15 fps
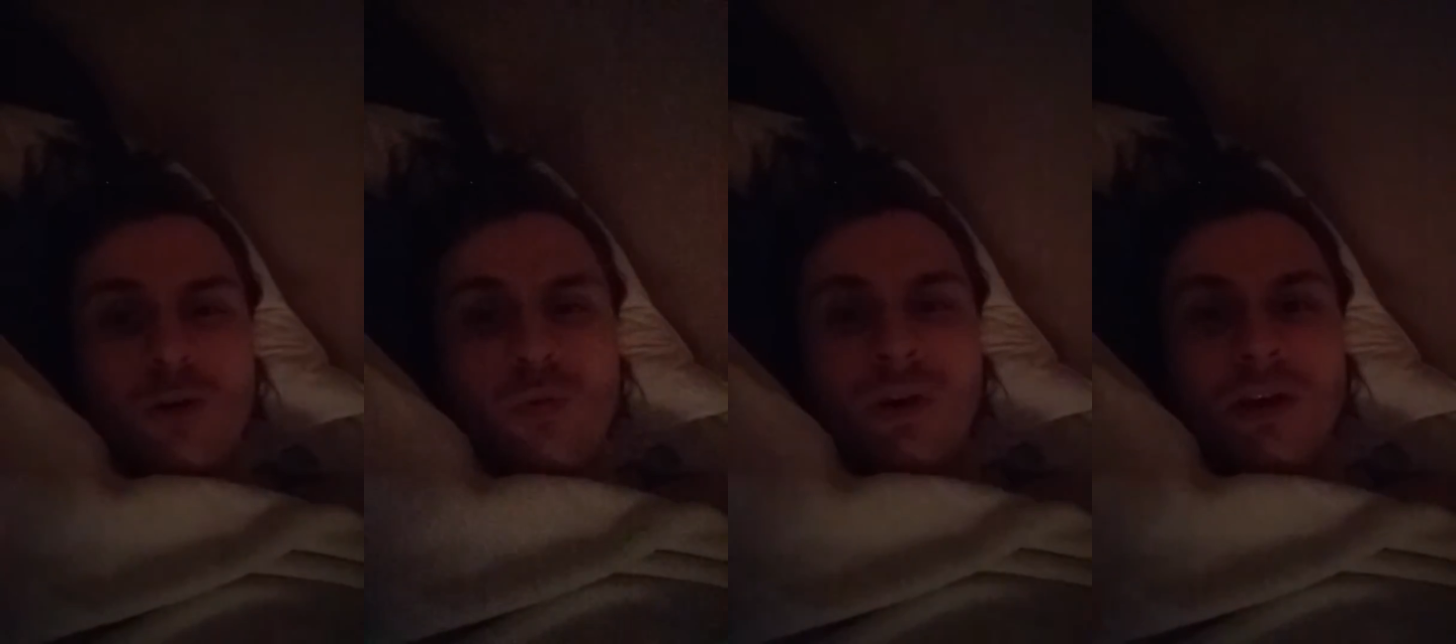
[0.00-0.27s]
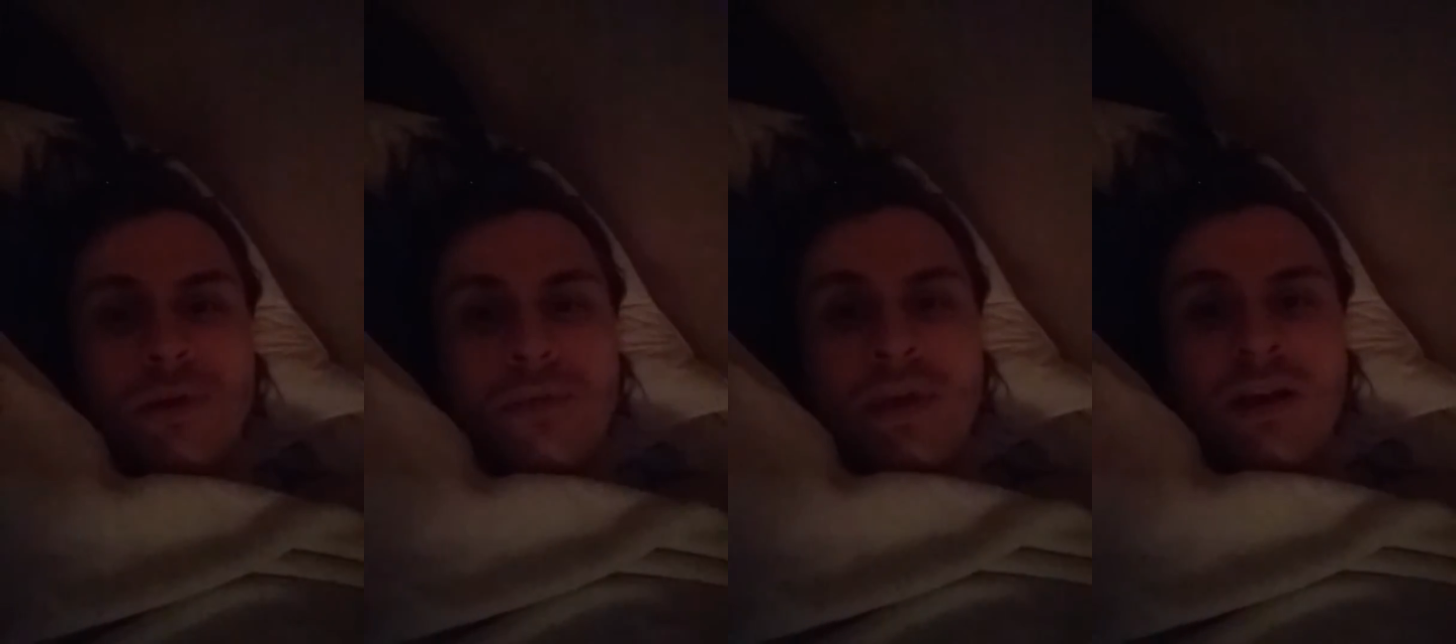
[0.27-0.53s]
what
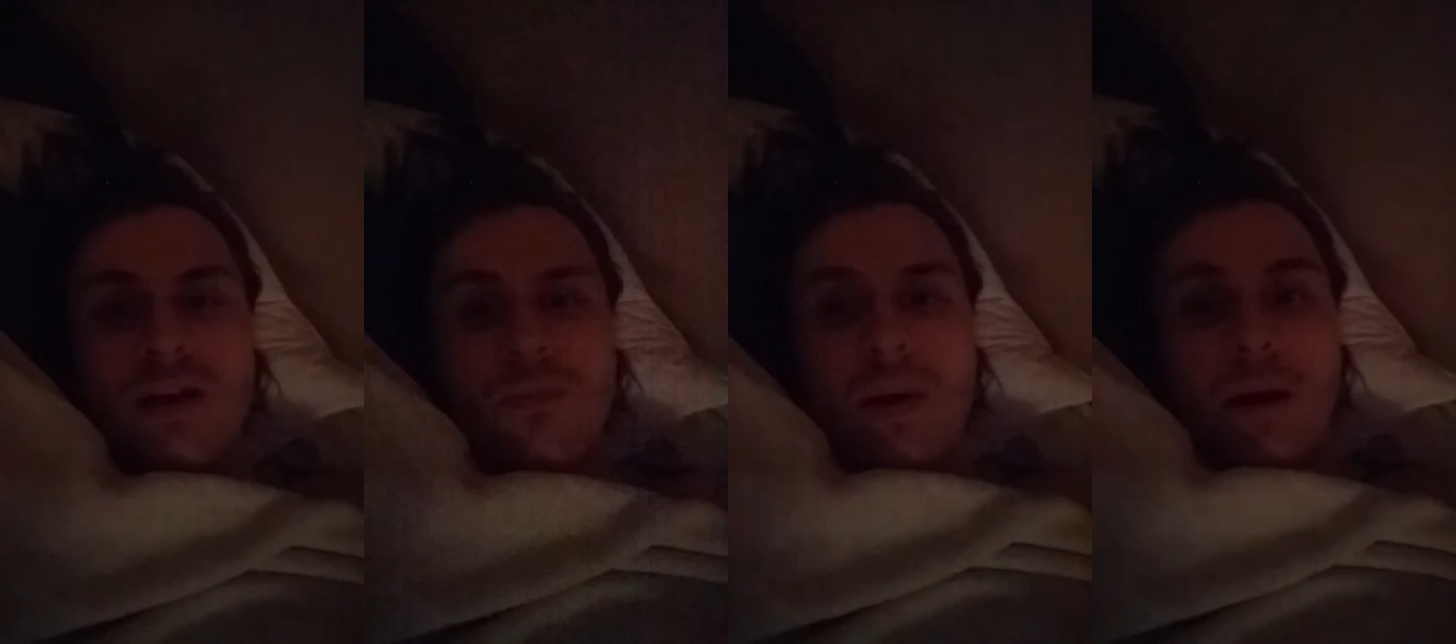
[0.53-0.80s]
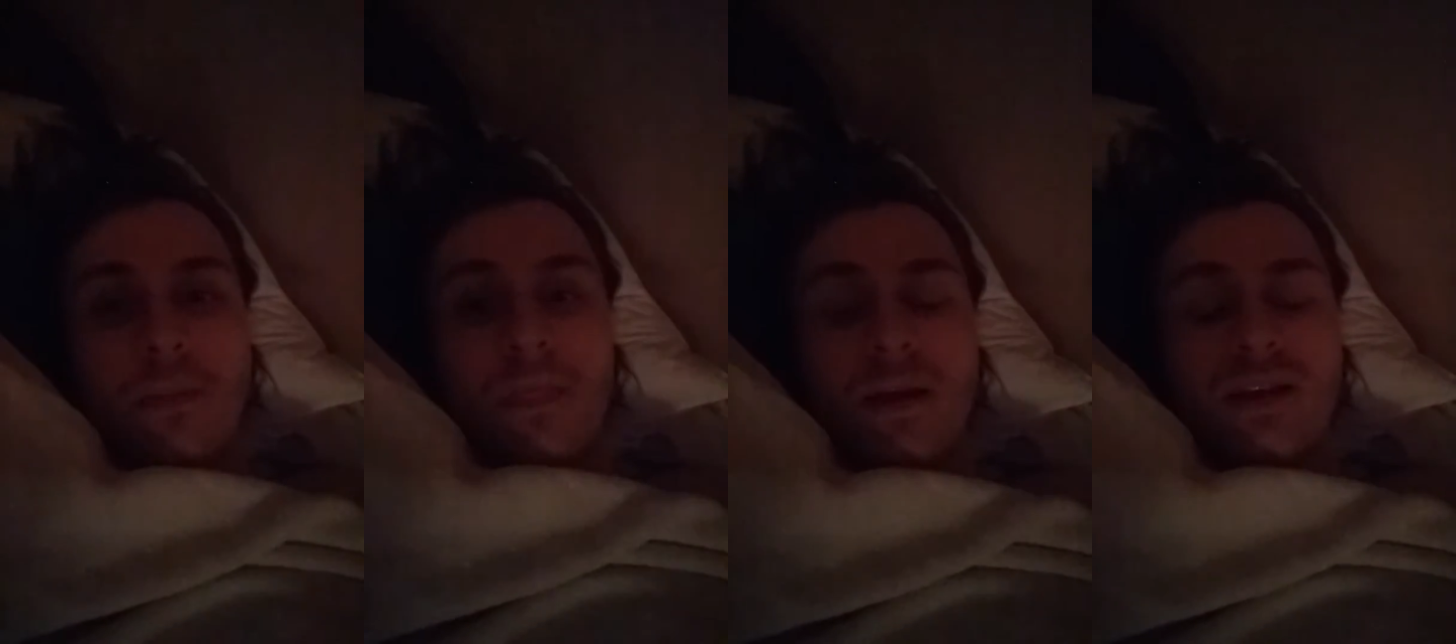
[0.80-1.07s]
do you think
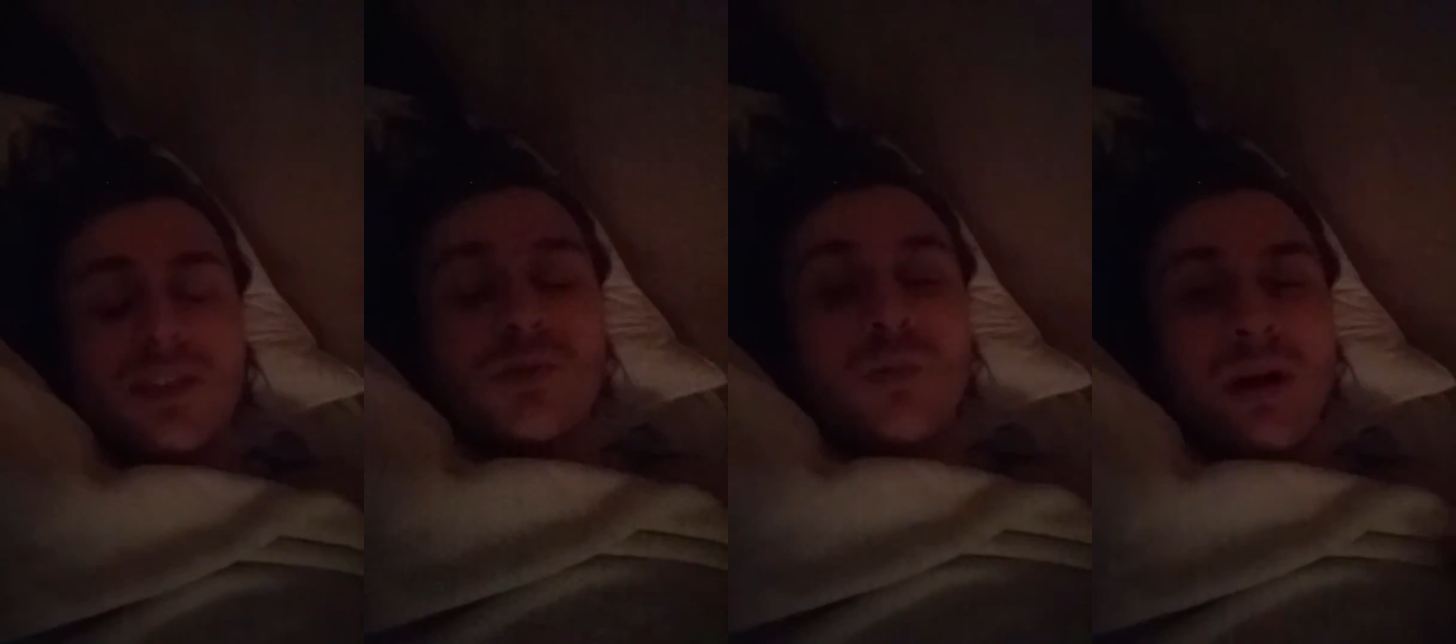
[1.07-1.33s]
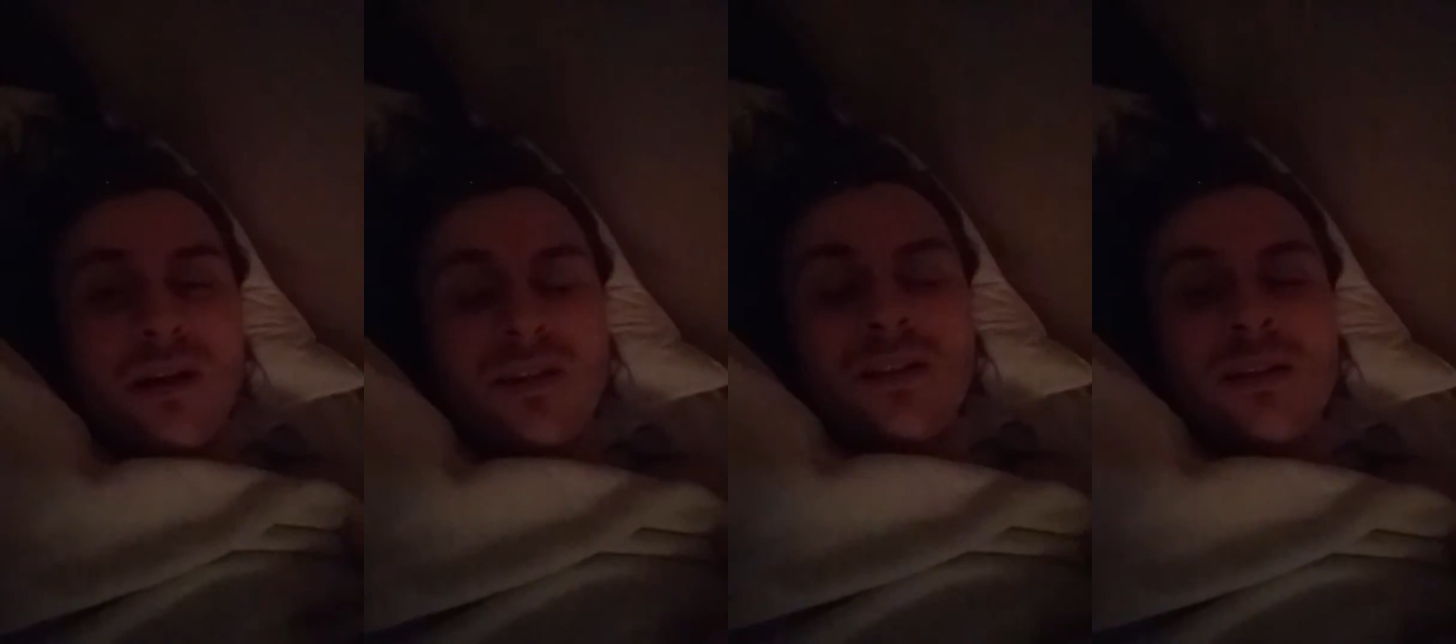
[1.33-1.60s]
about this?
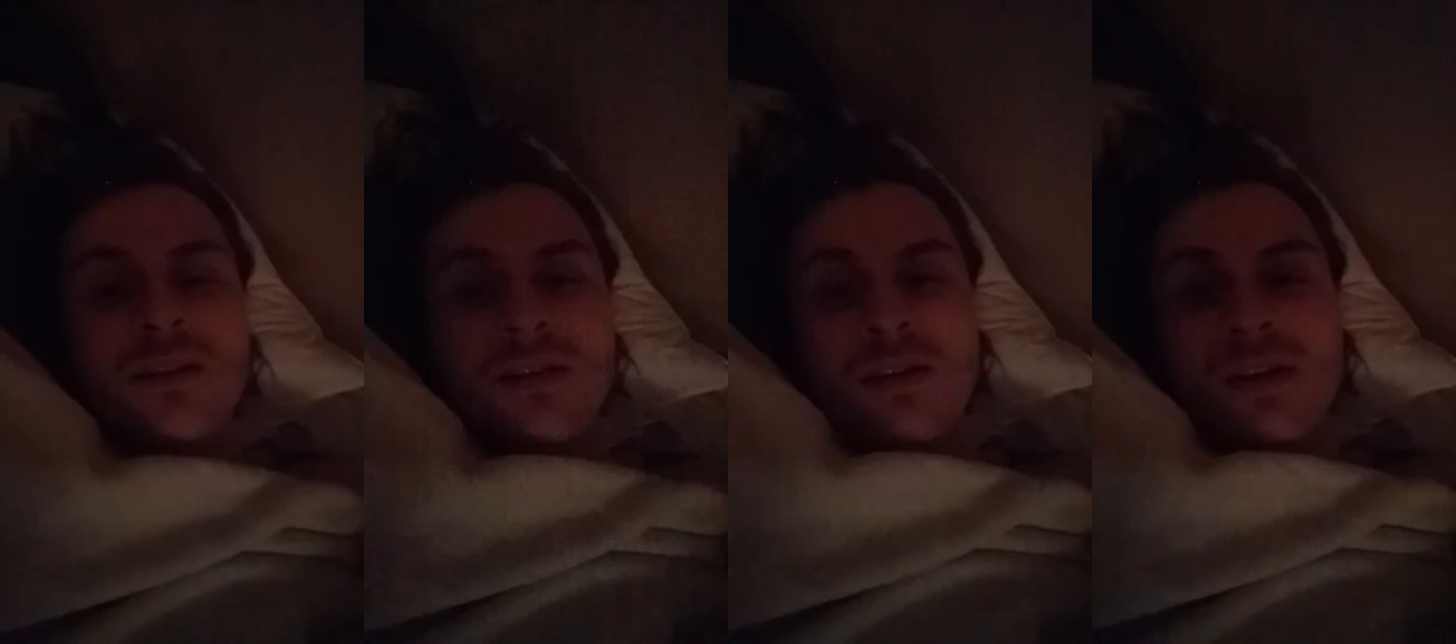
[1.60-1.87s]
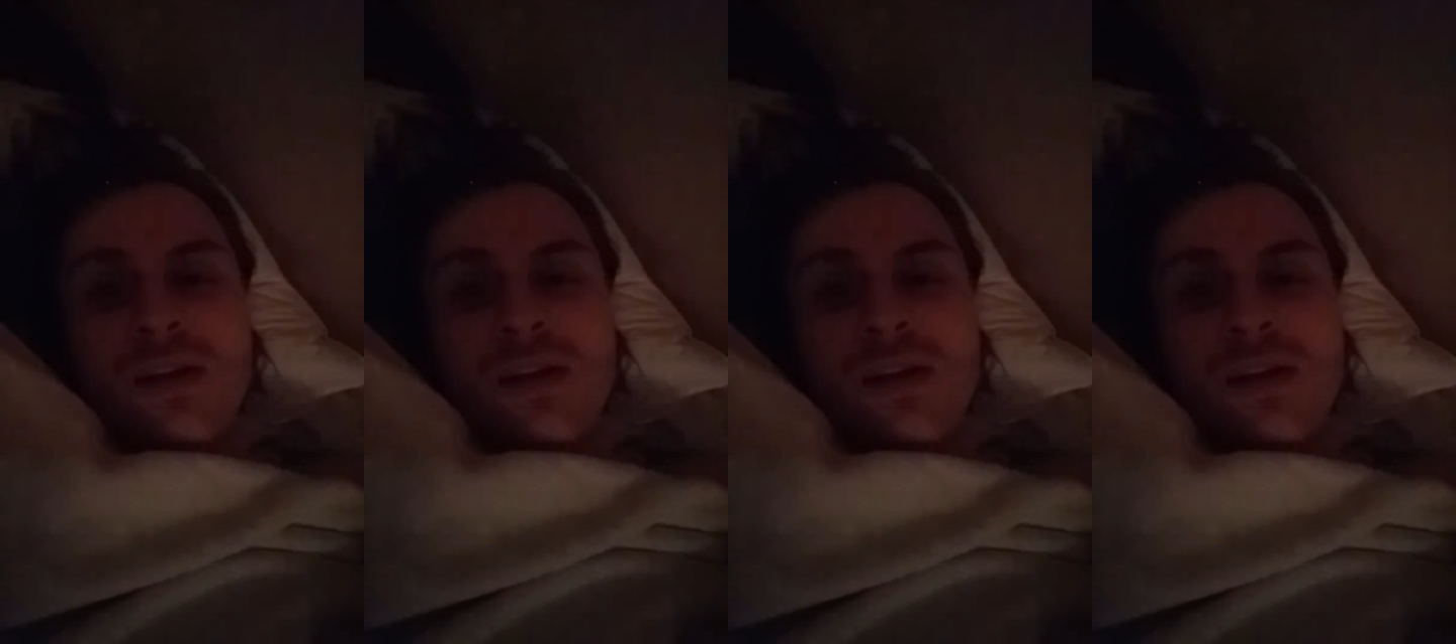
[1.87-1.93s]
Well,